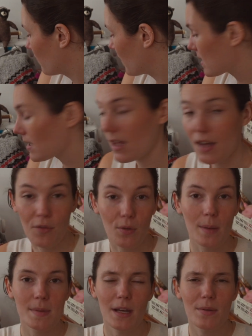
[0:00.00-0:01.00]
That's a lot of
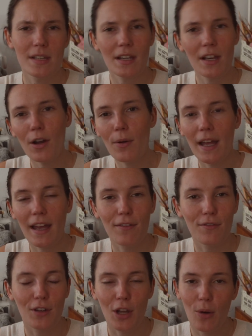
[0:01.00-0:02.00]
whips. I was like, oh, I have
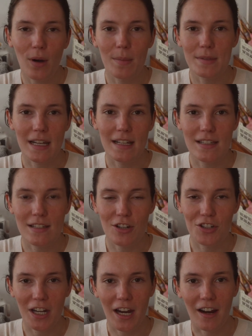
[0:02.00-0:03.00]
no updates to
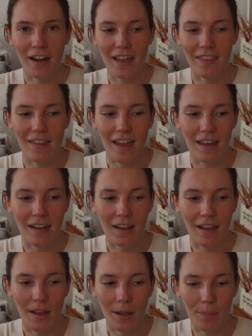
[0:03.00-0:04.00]
share. And
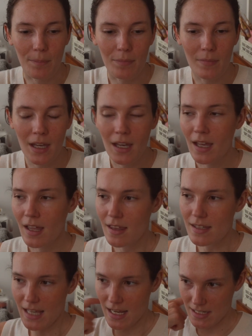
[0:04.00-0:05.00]
then
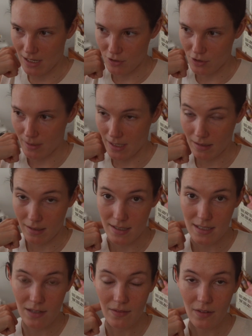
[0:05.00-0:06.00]
sat down to write a
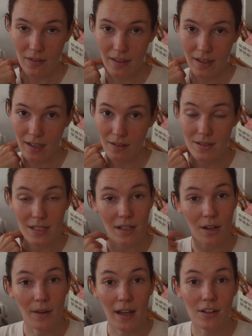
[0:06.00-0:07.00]
list of everything. And I was like,
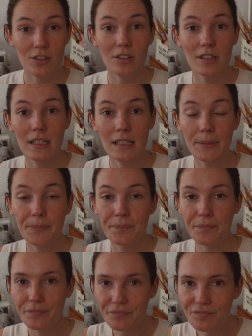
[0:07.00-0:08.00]
oh, actually,
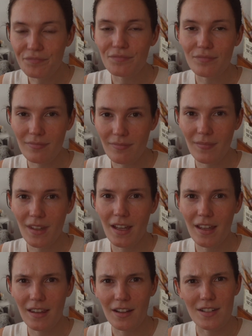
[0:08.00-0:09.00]

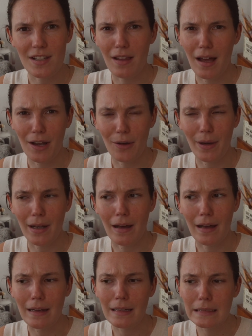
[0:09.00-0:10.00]
there's a lot going
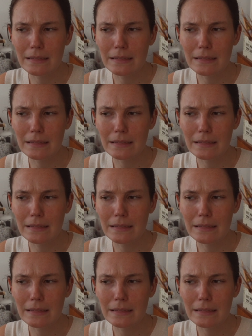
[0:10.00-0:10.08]
on.